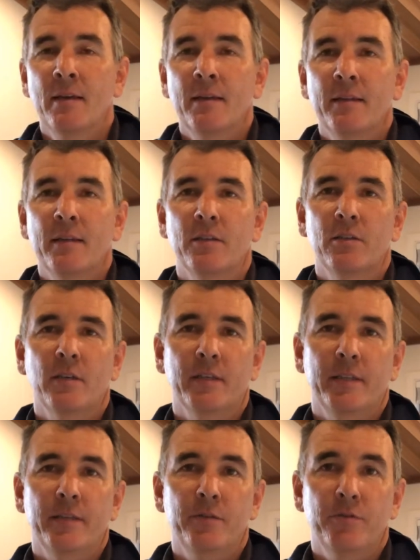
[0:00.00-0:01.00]
then it's
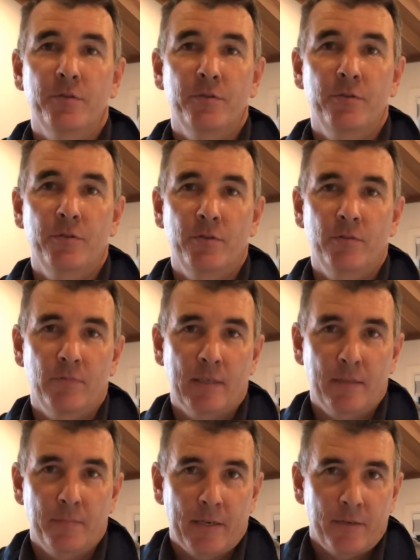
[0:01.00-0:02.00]
likely you'll
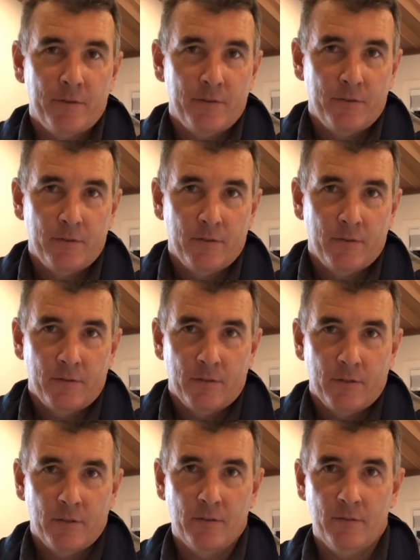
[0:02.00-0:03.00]
run the batteries
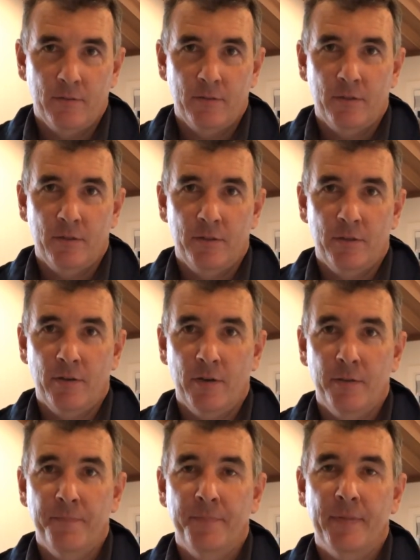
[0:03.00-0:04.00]
to
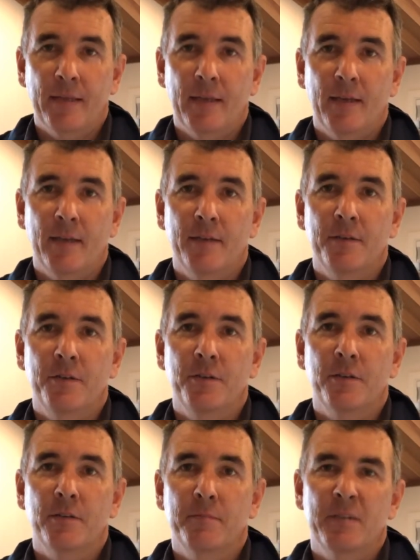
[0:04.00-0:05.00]
zero, and
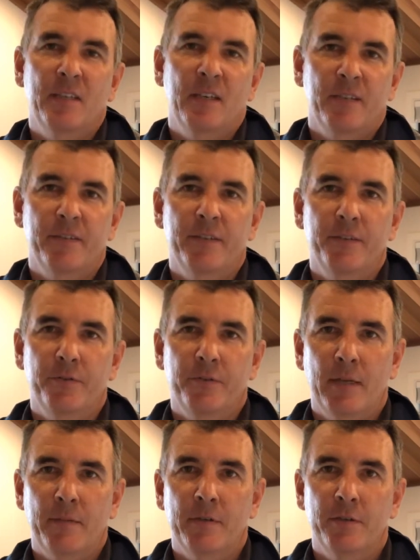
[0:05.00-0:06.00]
you can potentially do
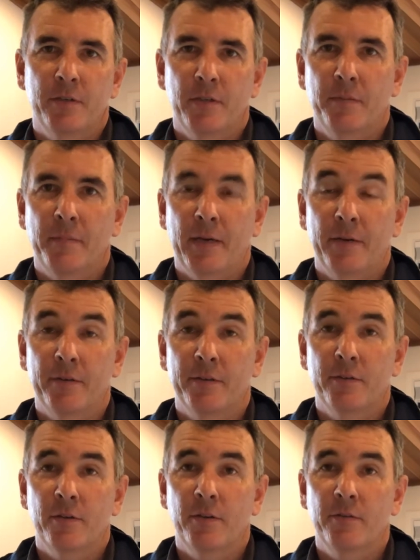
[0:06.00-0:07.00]
damage to the
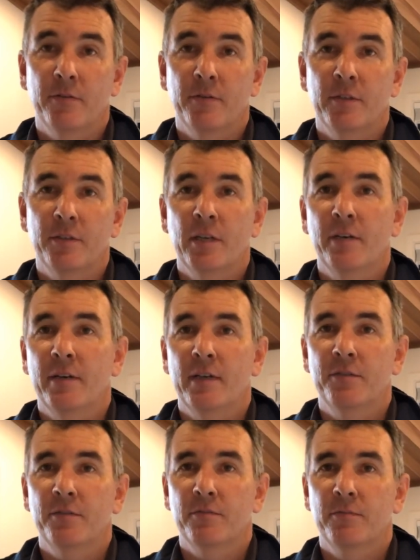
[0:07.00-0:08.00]
batteries. So the generator
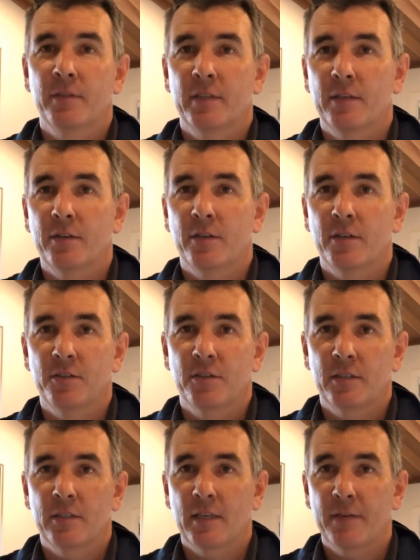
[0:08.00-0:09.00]
is a really
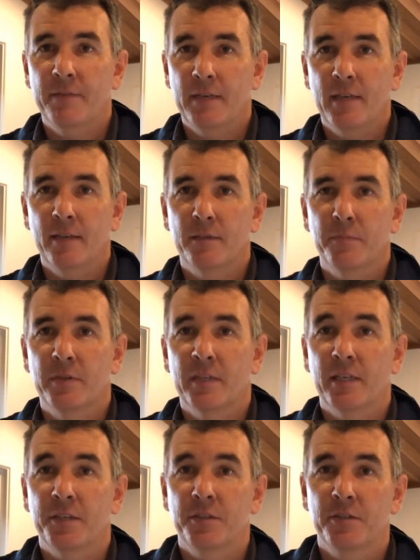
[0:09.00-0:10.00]
nice safety net to
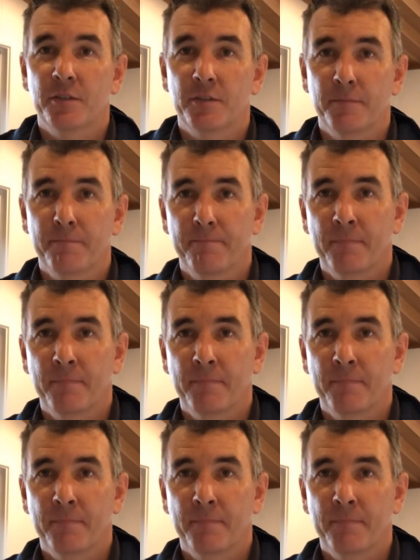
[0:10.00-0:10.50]
protect your system.